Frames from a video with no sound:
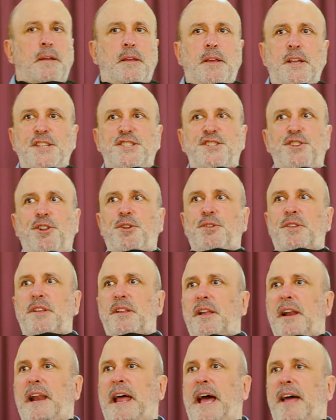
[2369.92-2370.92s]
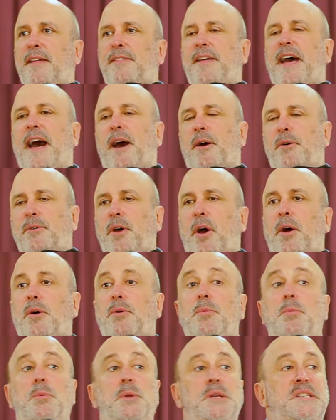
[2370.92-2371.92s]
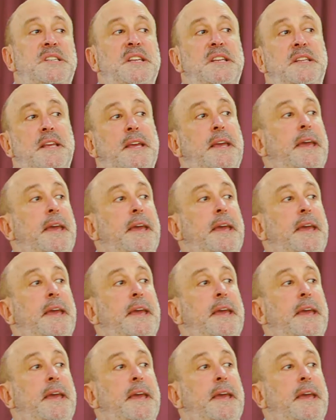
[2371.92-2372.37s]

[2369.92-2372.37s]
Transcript: He slaughtered Goliath. How? No, he said he